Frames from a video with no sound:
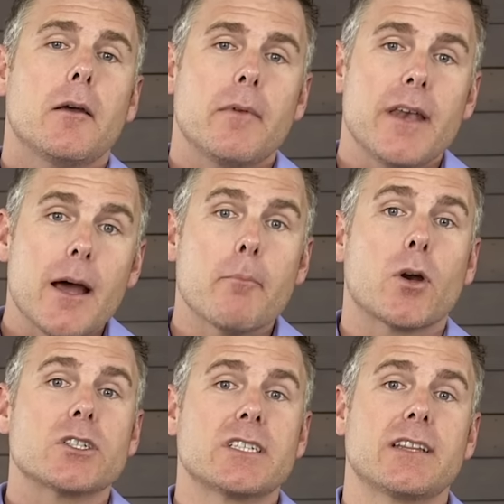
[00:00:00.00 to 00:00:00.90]

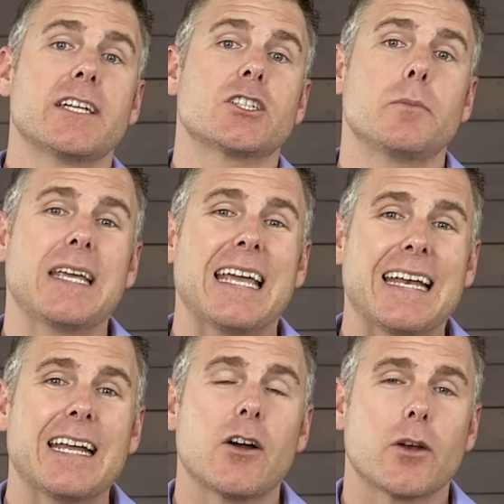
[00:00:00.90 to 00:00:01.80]
numbers that they should be
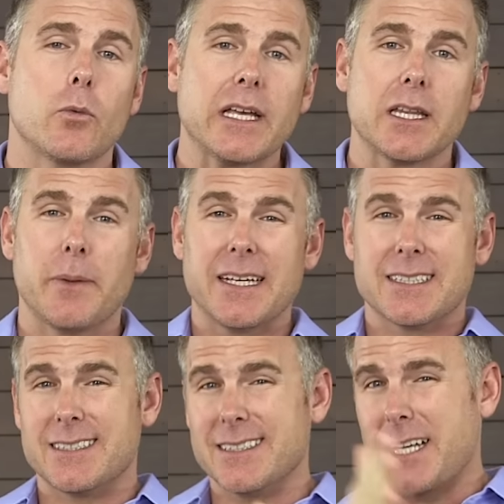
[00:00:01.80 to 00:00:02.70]
hitting on a weekly basis.